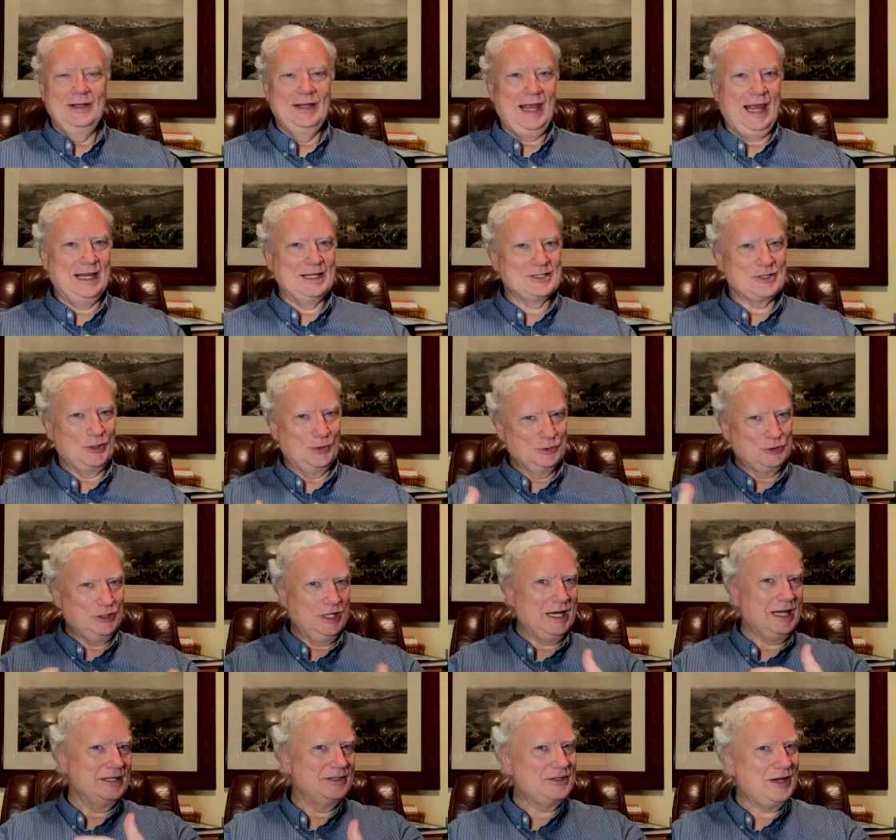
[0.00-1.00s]
And so
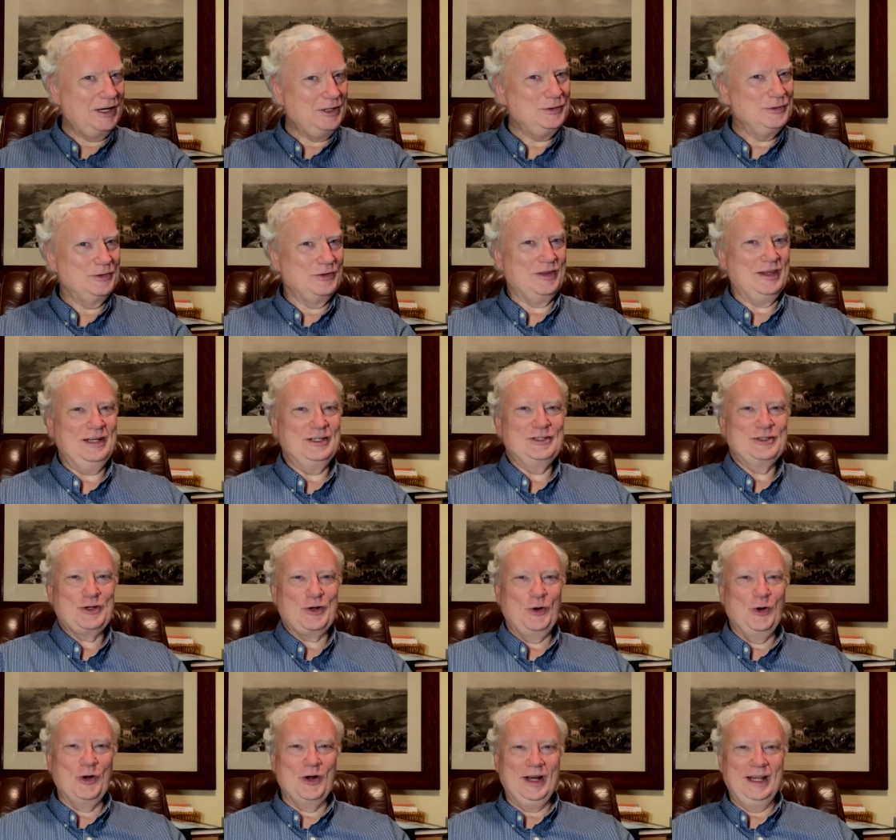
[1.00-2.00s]
she continues these
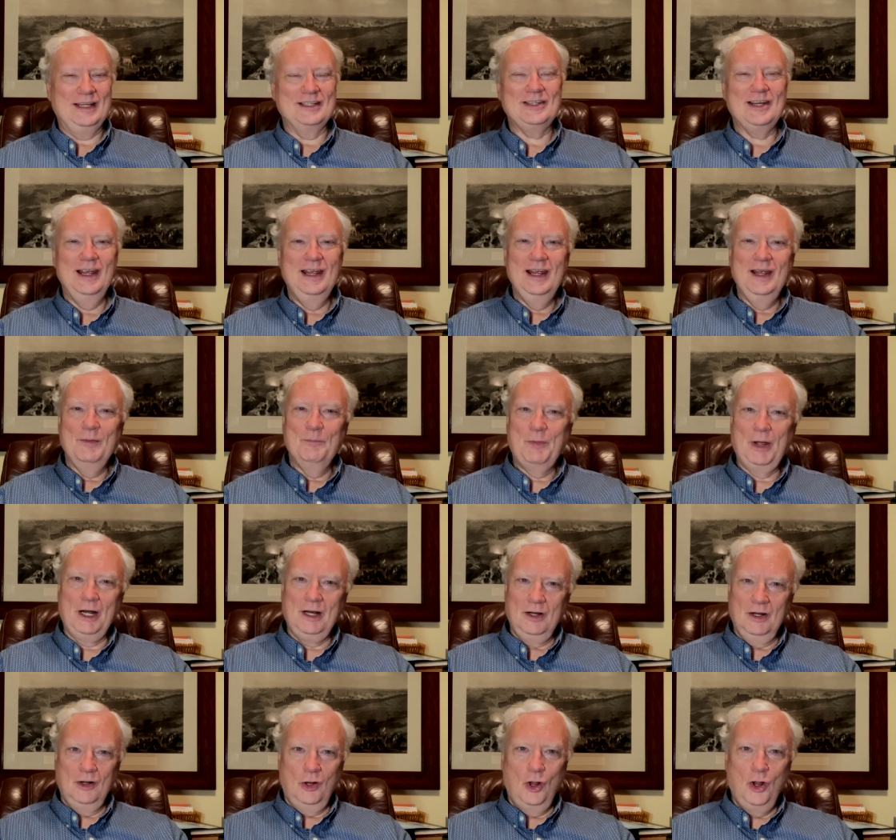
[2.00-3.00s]
stories,
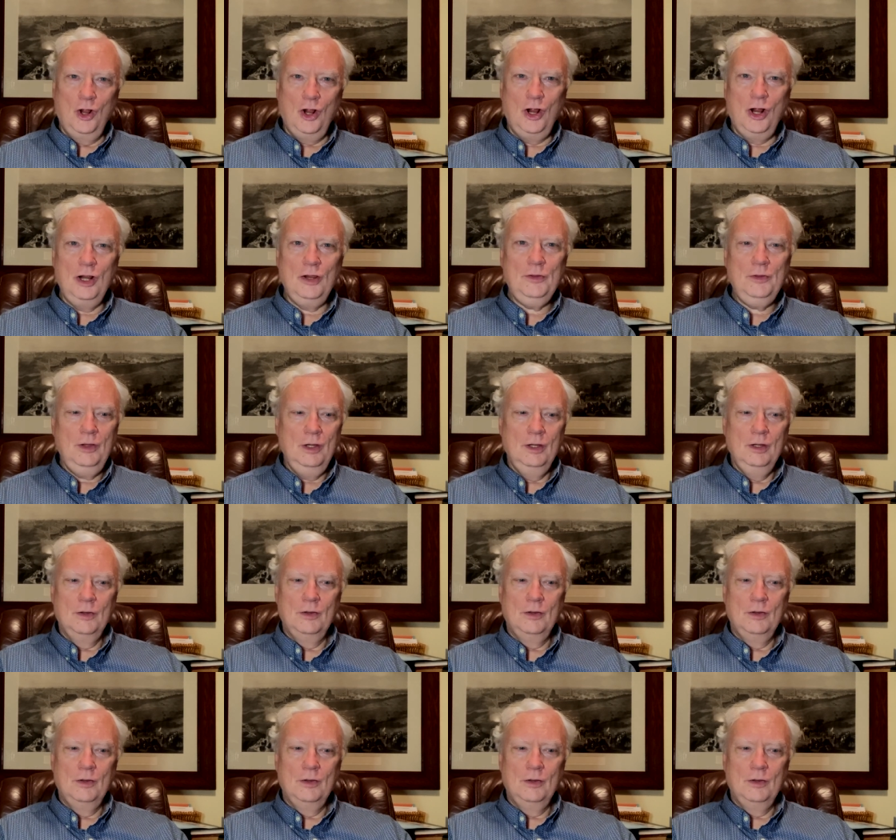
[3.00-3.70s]
but all